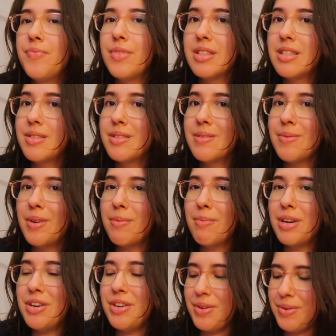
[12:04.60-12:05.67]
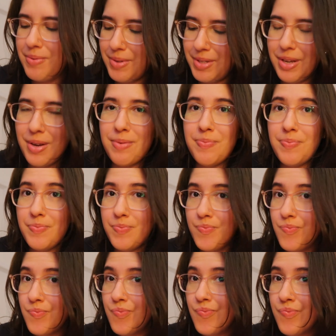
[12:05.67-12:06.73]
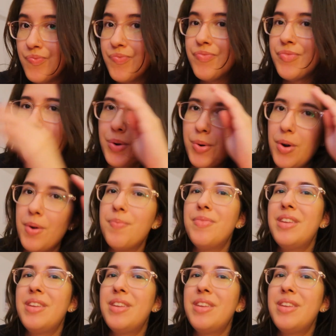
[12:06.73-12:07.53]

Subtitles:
That's what I'm gonna do, so cool.